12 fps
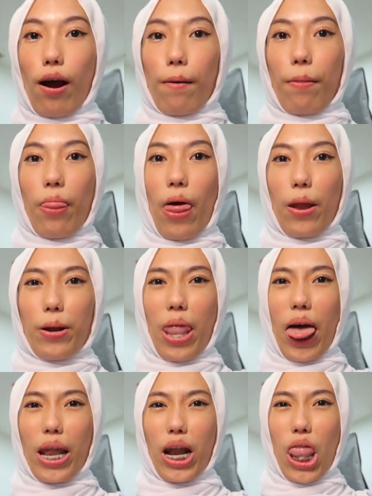
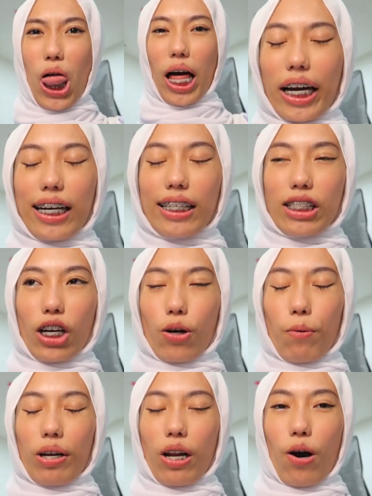I can't talk
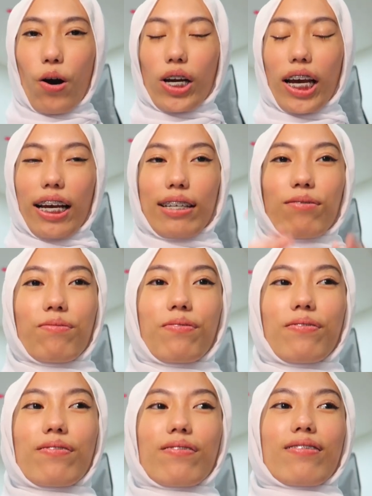right now, okay
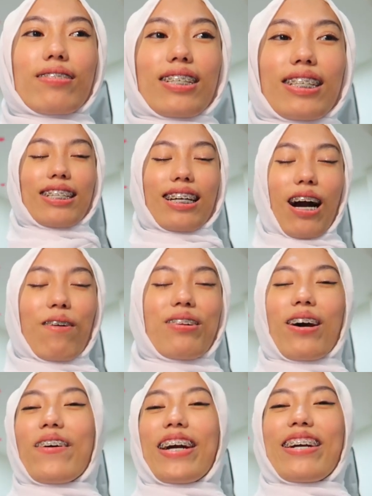calm
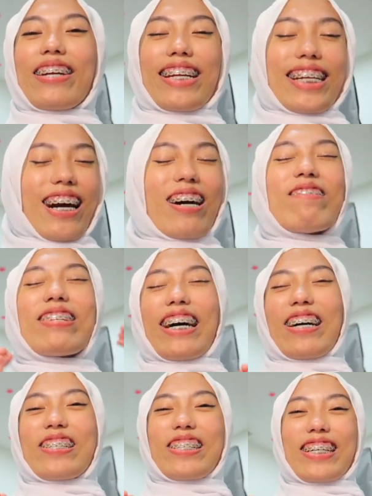down calm
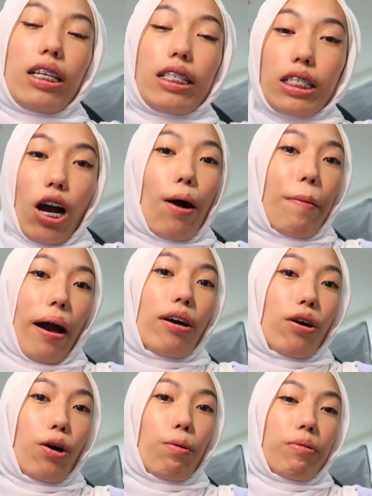down I just got back
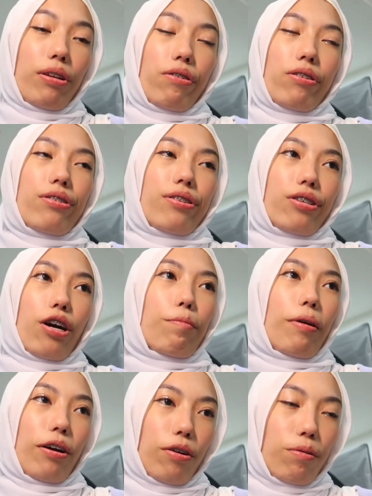home literally just
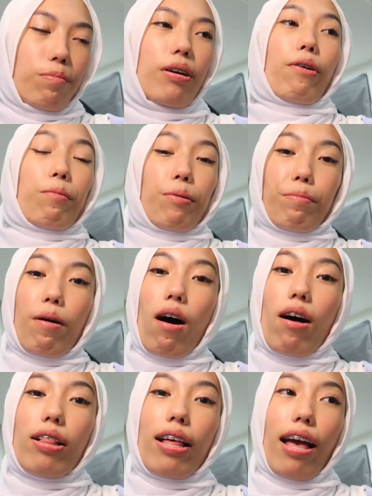got back home from the
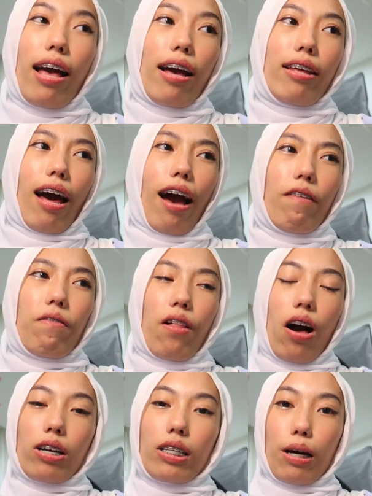mall and i have
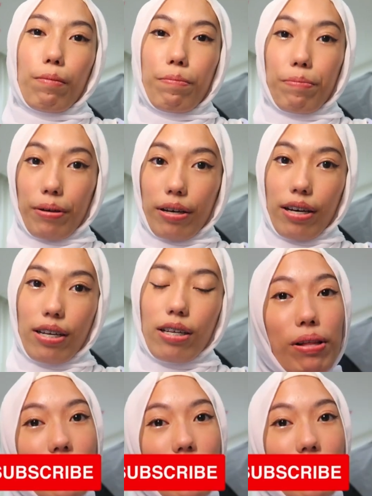vlogged a bit